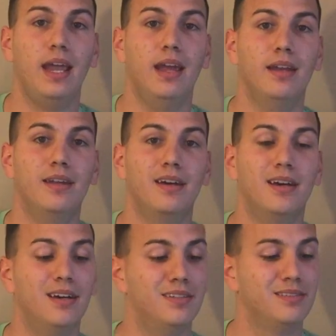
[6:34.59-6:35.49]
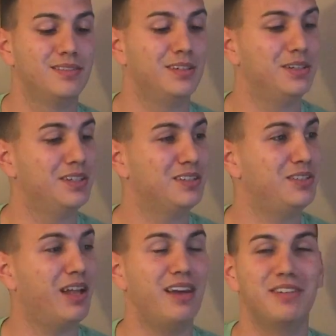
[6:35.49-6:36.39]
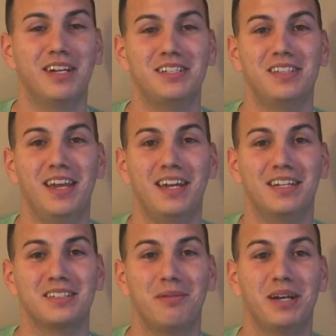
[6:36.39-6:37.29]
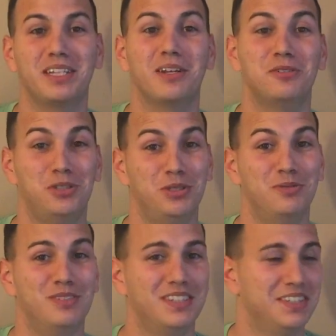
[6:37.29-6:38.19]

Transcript: and y'all have a nice day, because I'm about to go shoot.